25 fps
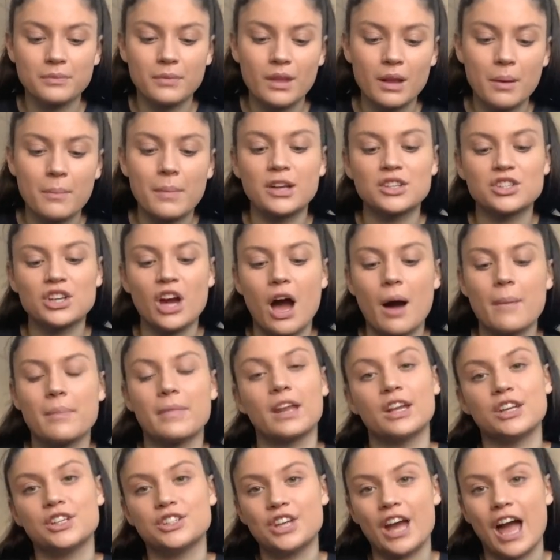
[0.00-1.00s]
my charm that
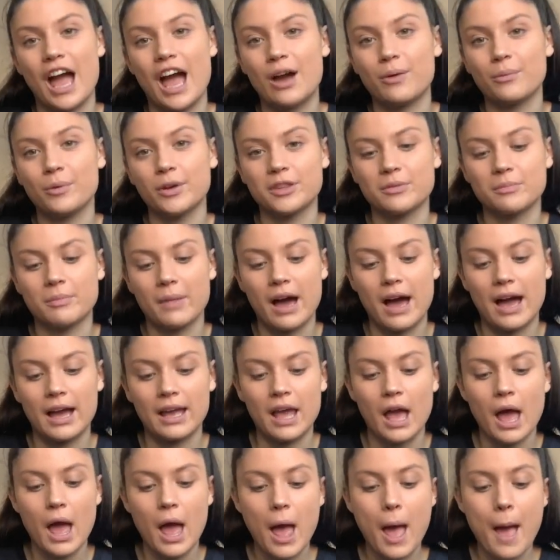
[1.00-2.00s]
I share with my
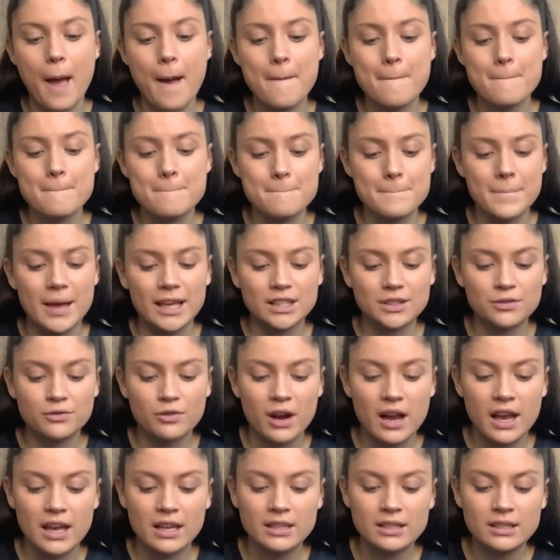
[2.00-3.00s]
best
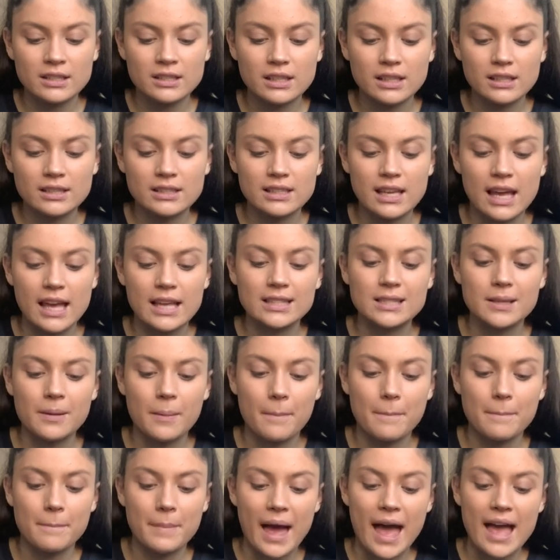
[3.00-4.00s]
friend. It says
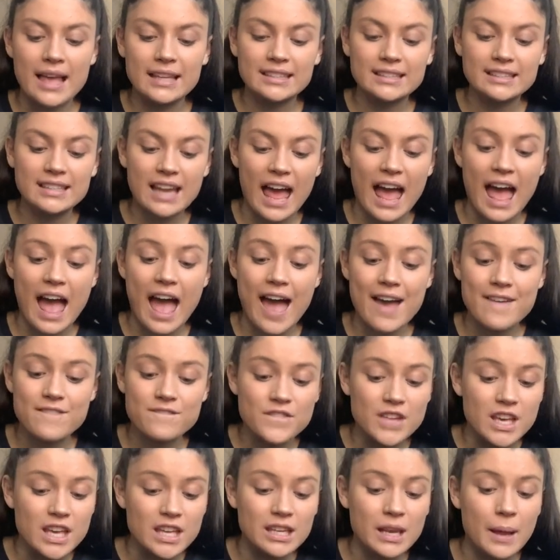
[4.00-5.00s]
best
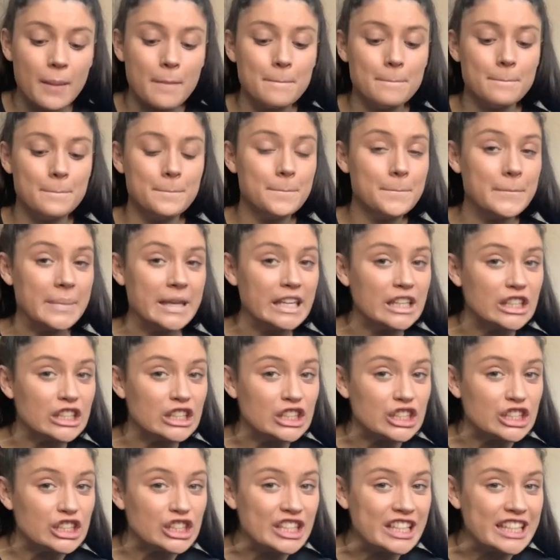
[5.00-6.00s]
effing
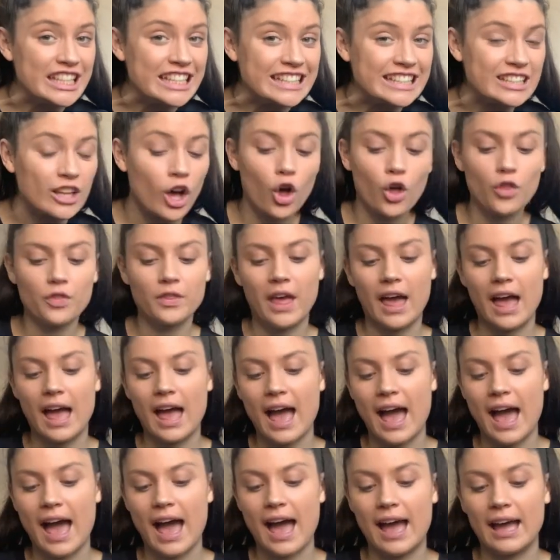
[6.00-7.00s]
beaches on there,
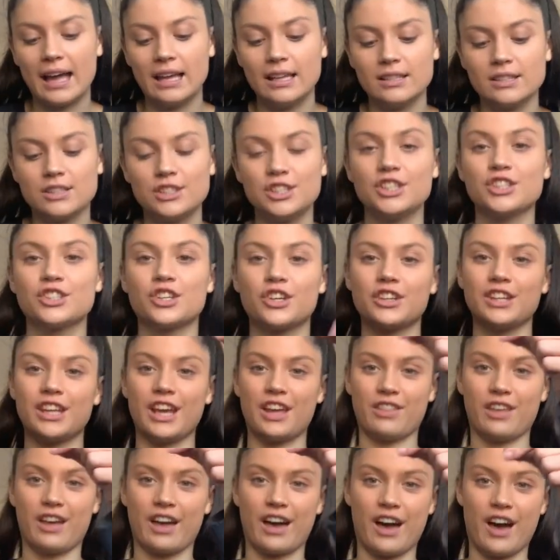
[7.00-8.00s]
and she's got the
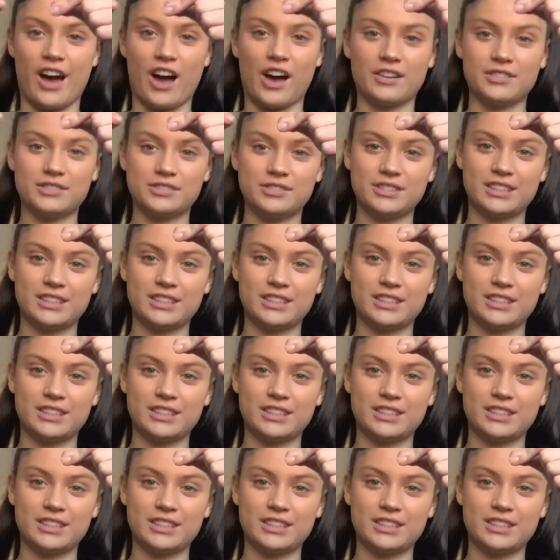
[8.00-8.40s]
other half.